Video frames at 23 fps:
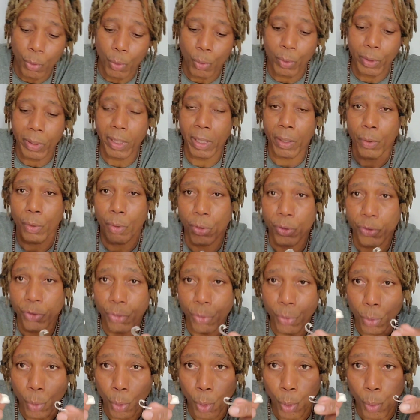So there
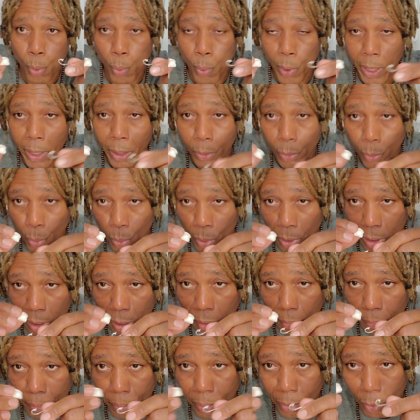was no way to
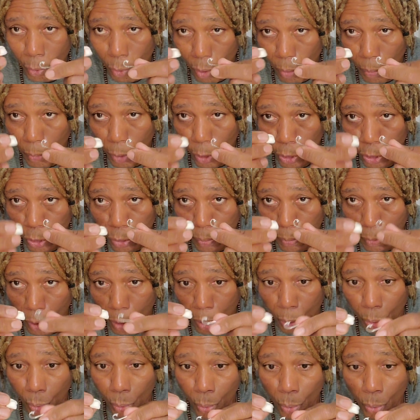keep your
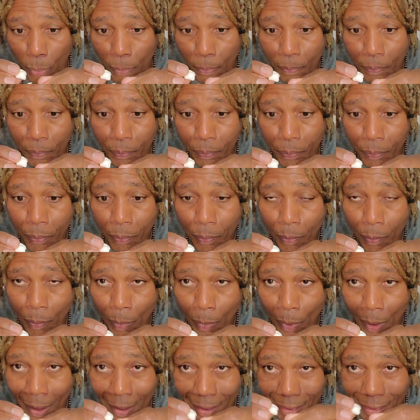marshmallow
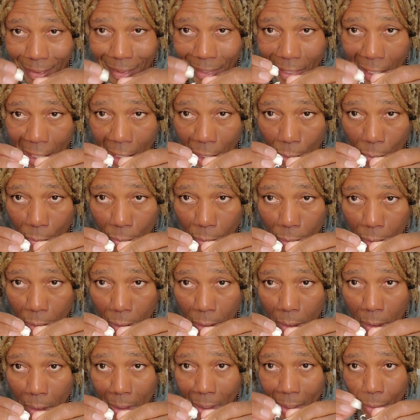
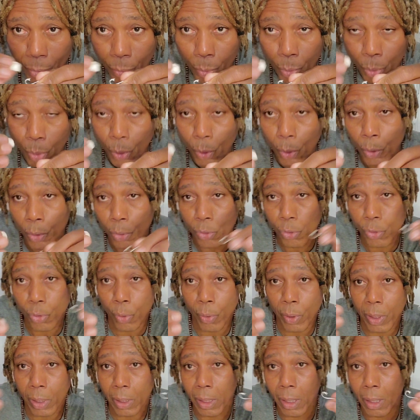down on the hook
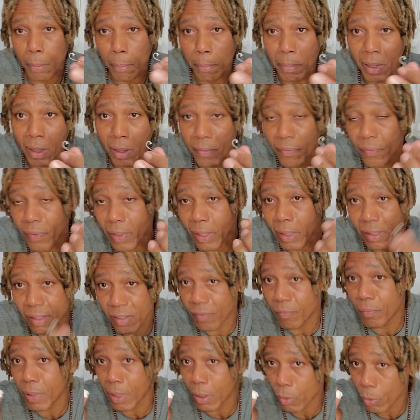so it can be
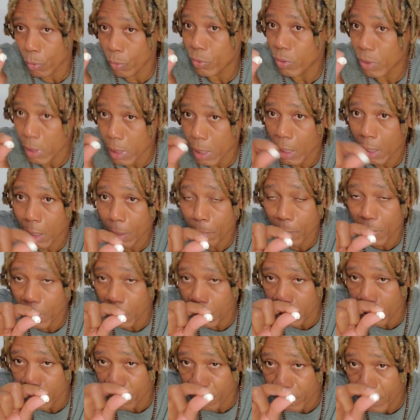effective because yeah,
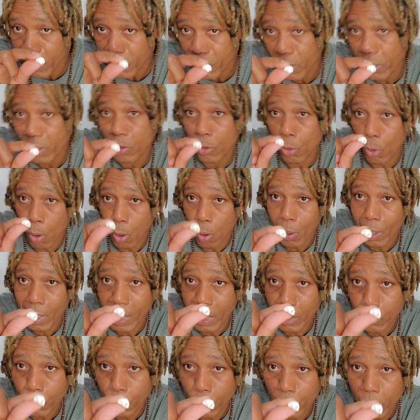many fishes are
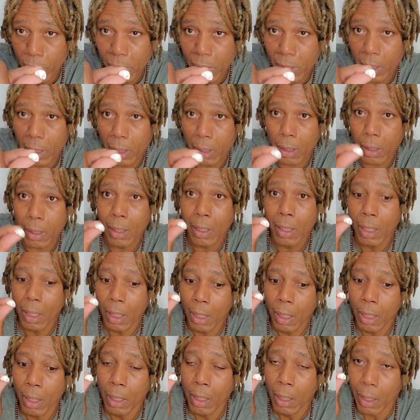interested
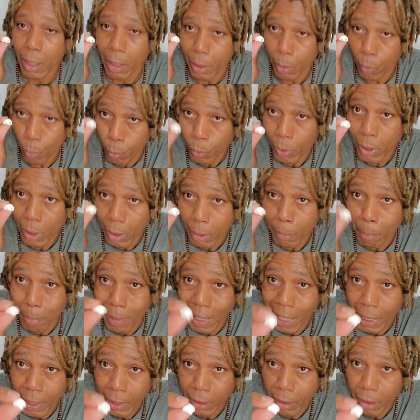and will
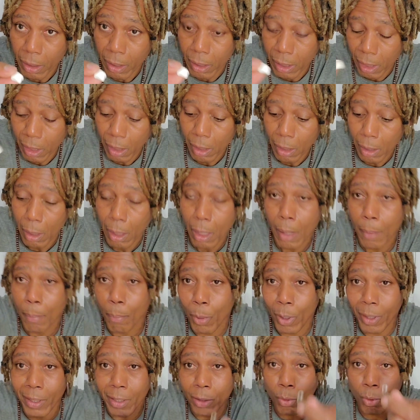bite,
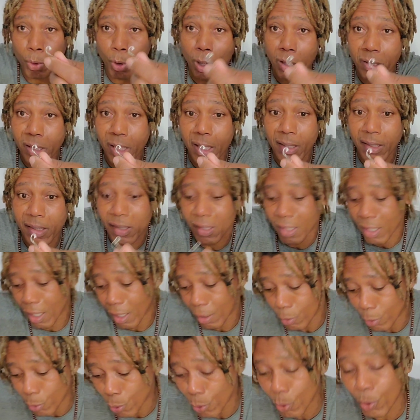but it doesn't
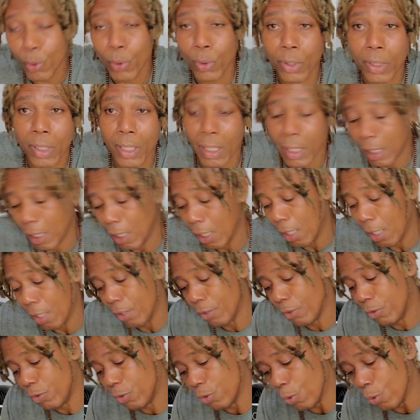stay on the hook.
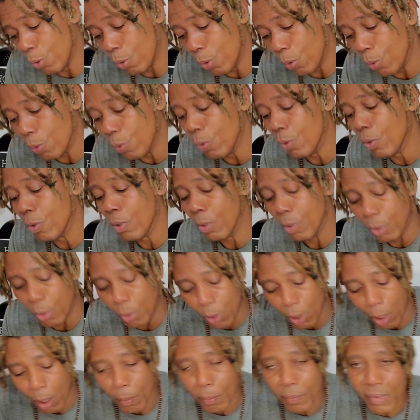So
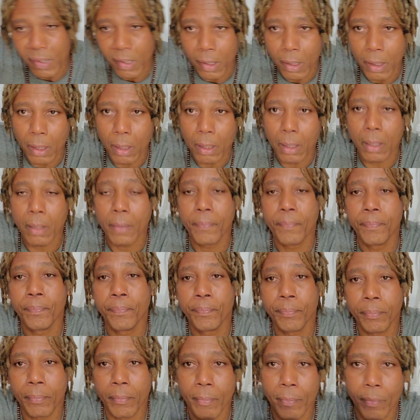comes in
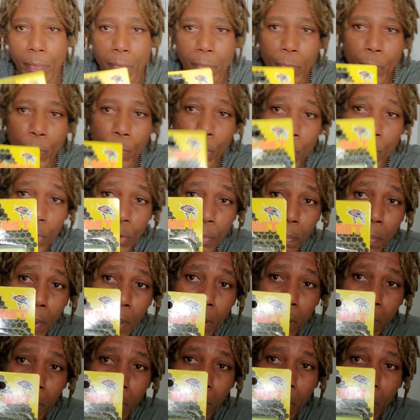the
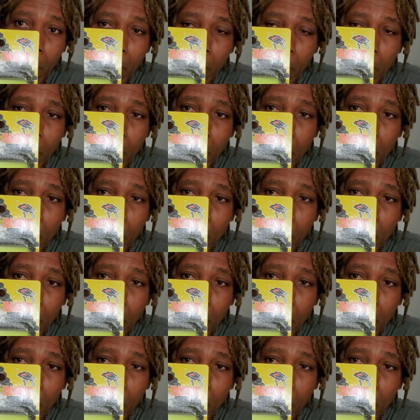spawn net.